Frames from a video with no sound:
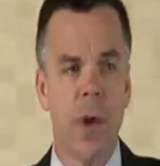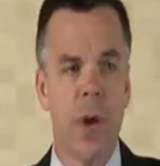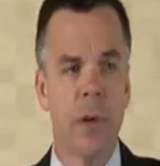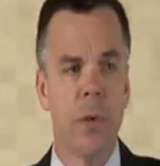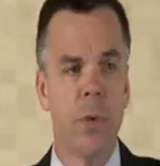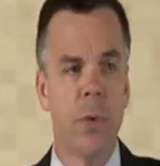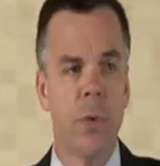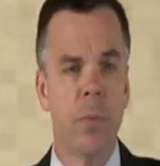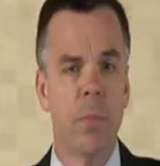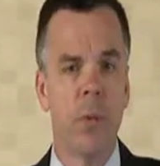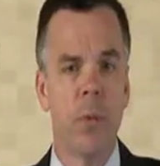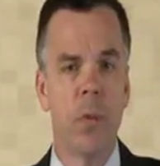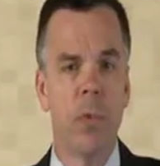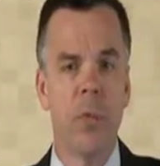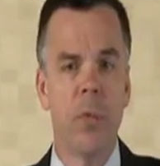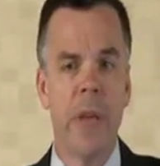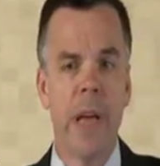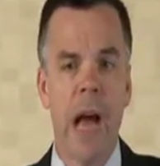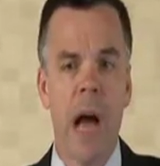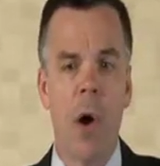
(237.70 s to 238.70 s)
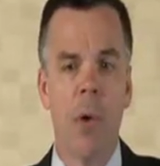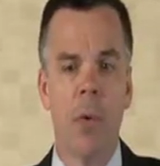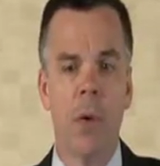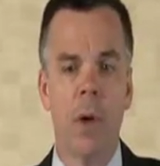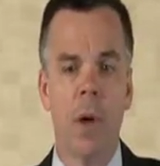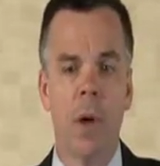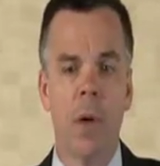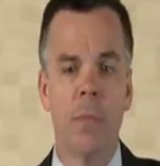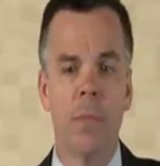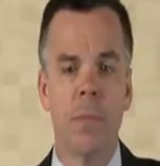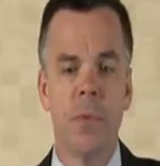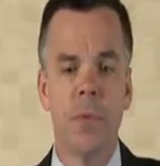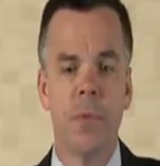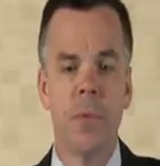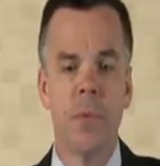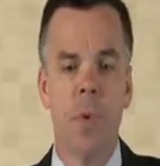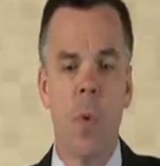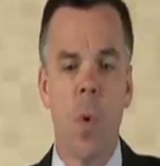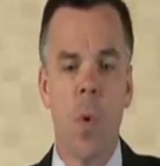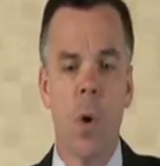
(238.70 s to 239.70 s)
trying to improve the outcomes
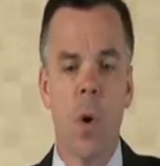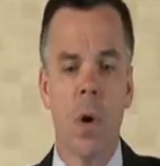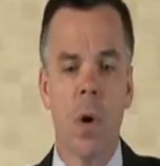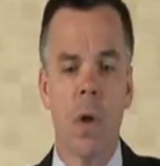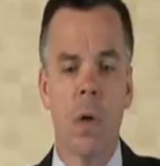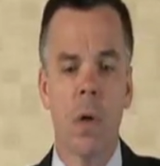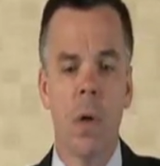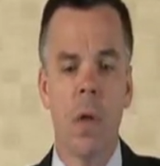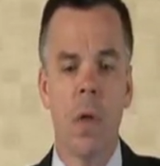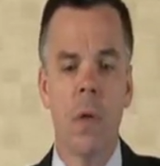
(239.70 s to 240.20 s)
for